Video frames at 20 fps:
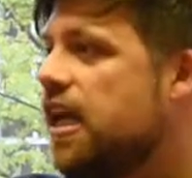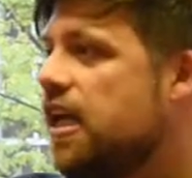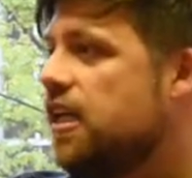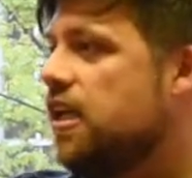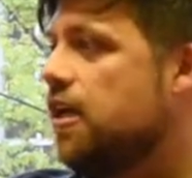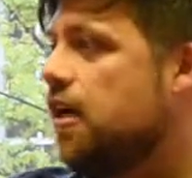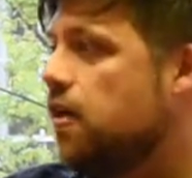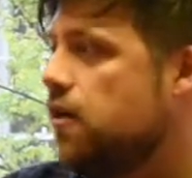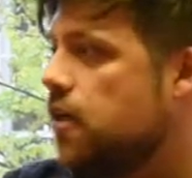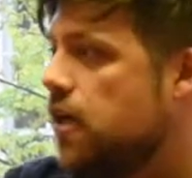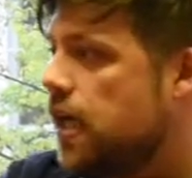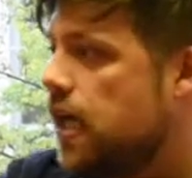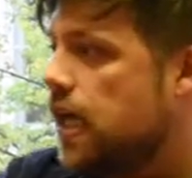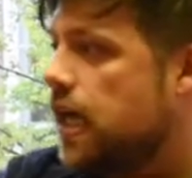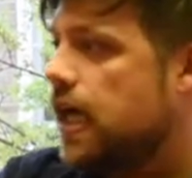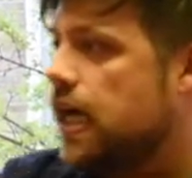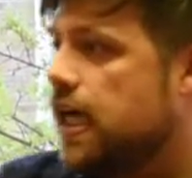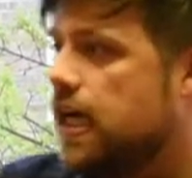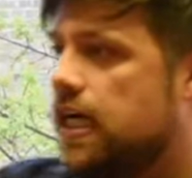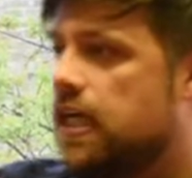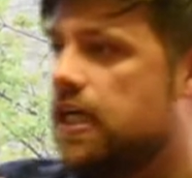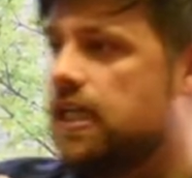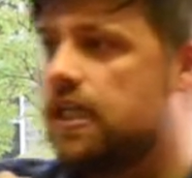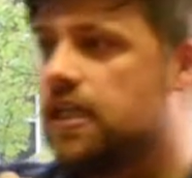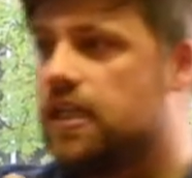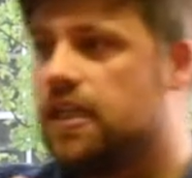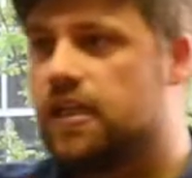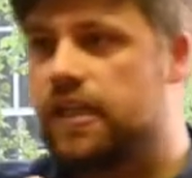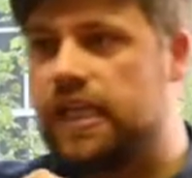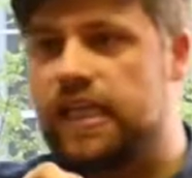You know,
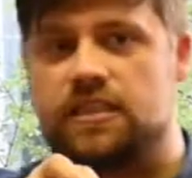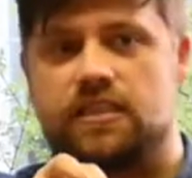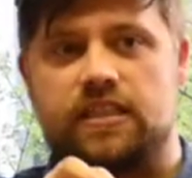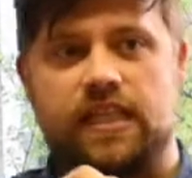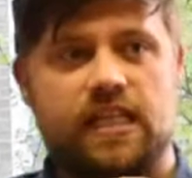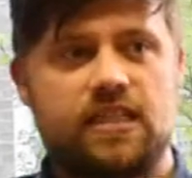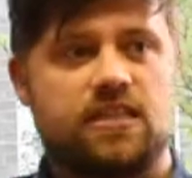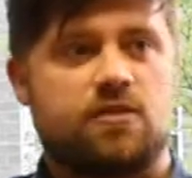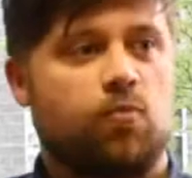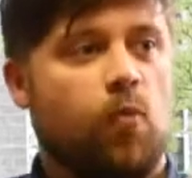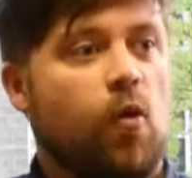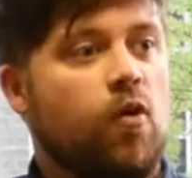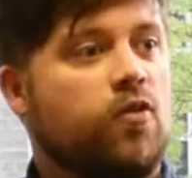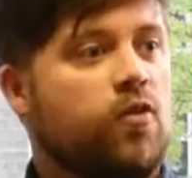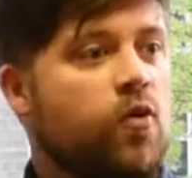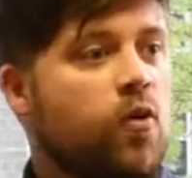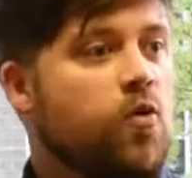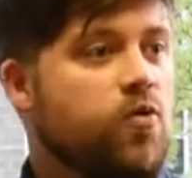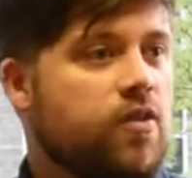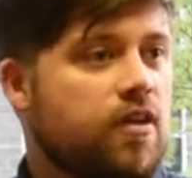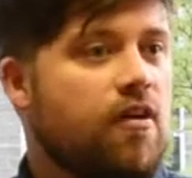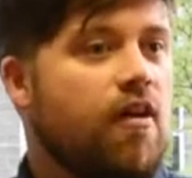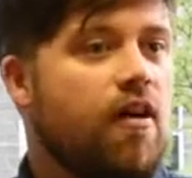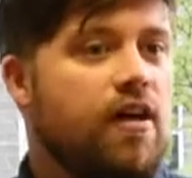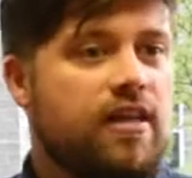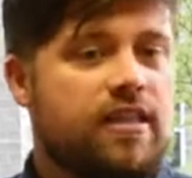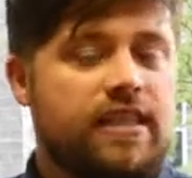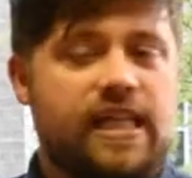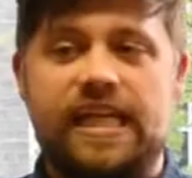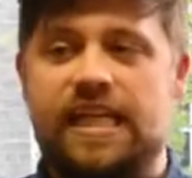is what Northern
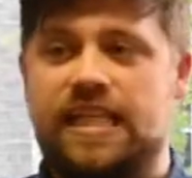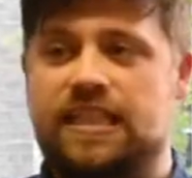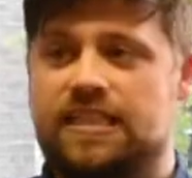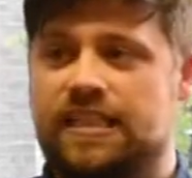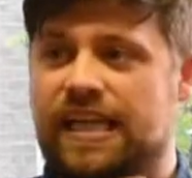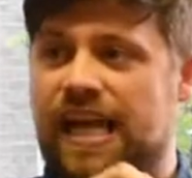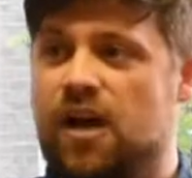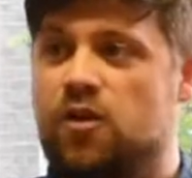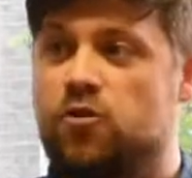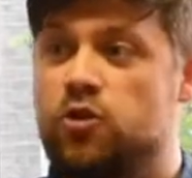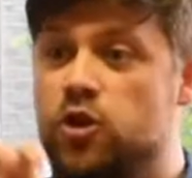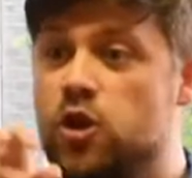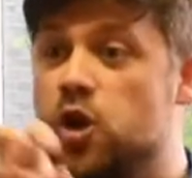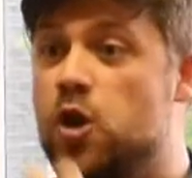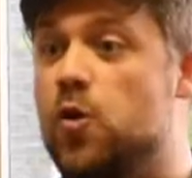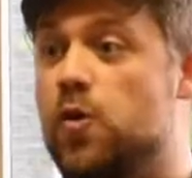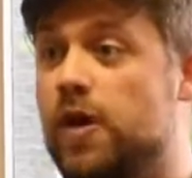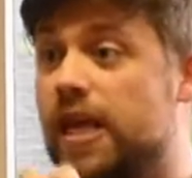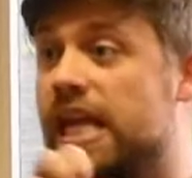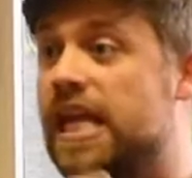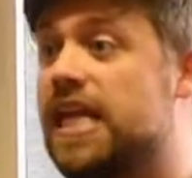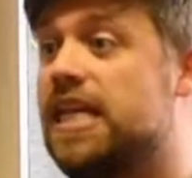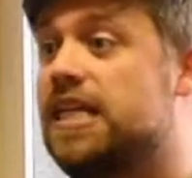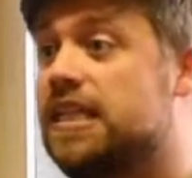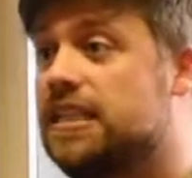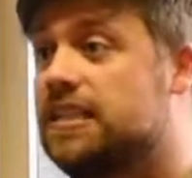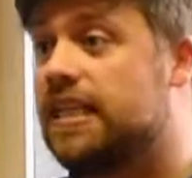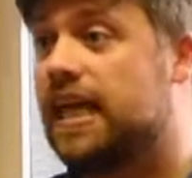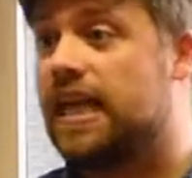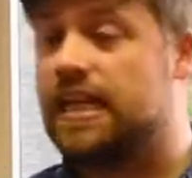Ireland is and how new it
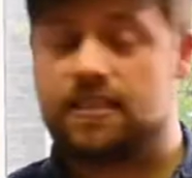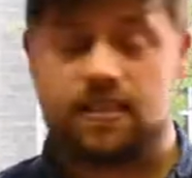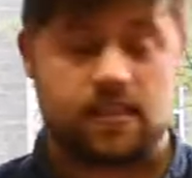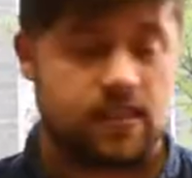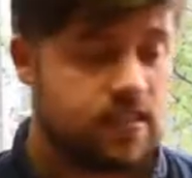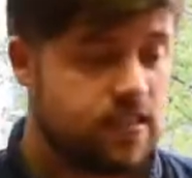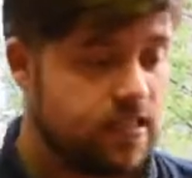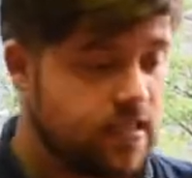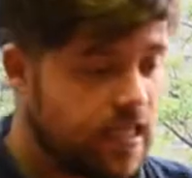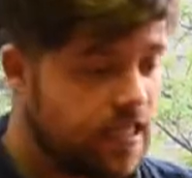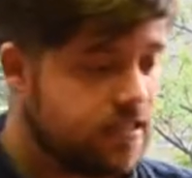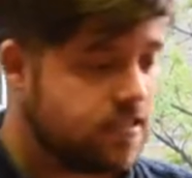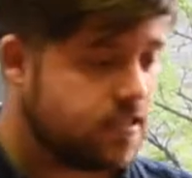is as a